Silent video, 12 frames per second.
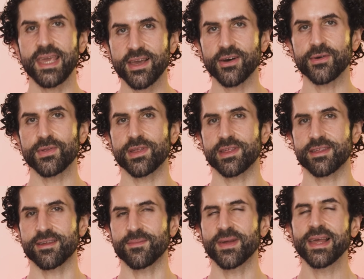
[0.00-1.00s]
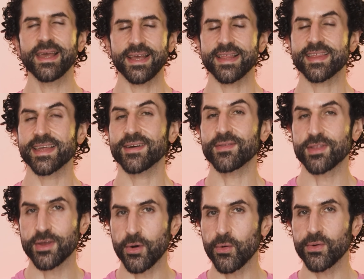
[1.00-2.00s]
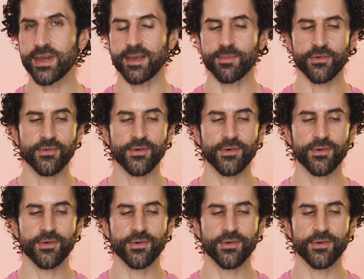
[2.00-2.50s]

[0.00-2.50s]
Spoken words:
ecosystem, it sounds corny, but